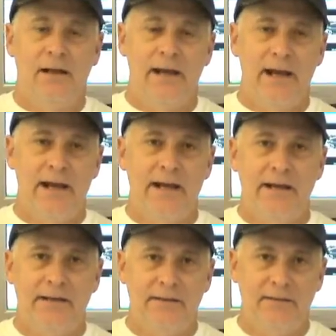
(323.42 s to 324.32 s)

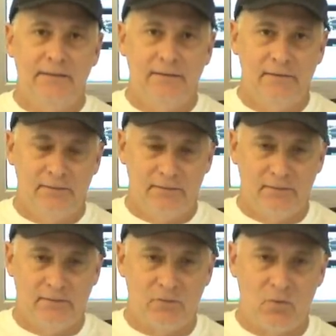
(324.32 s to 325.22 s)
And
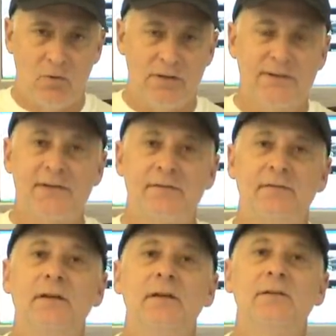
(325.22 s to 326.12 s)
of course
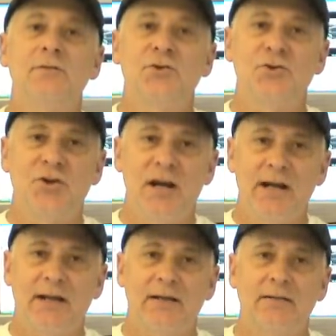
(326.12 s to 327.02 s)

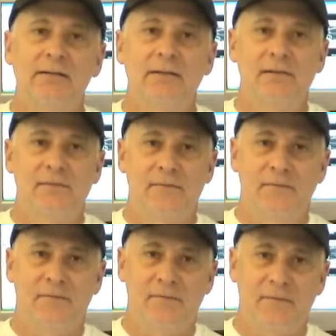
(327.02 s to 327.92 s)
check
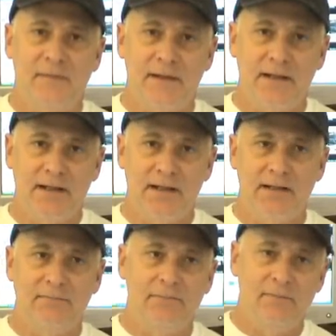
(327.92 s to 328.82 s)

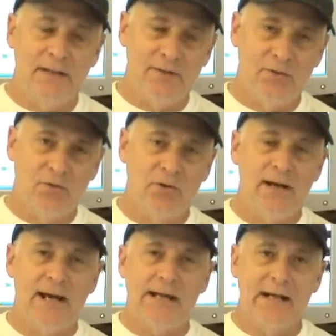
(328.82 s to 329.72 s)
the
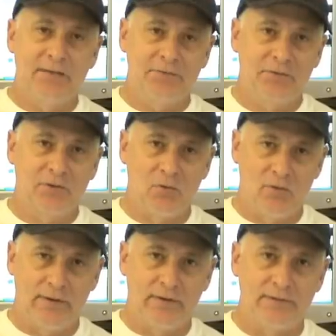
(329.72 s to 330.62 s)
indoor and outdoor
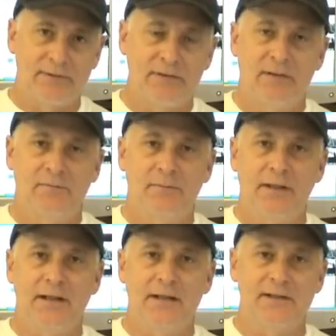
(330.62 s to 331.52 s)
coils
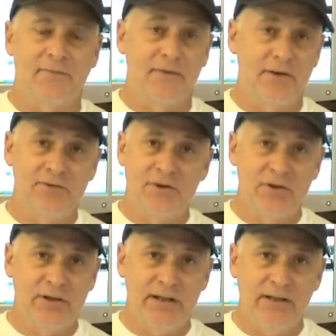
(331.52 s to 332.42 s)
because if they're
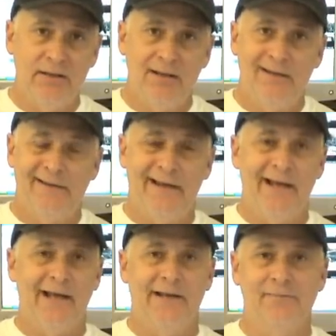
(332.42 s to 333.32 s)
dirty
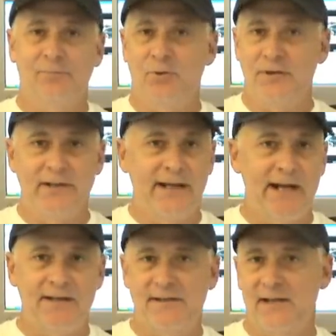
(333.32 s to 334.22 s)
then putting
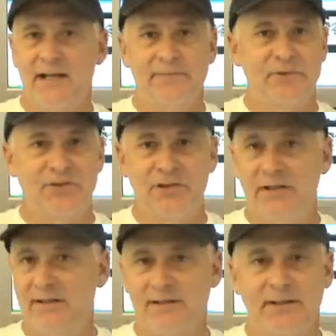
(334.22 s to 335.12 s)
gauges on the
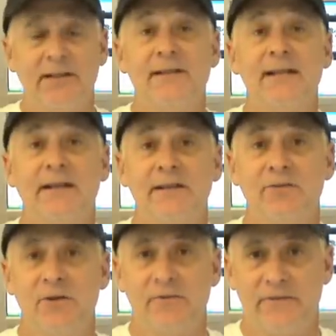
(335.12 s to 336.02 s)
machine isn't going to tell
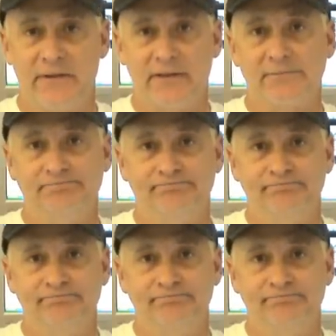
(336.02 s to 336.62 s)
you a thing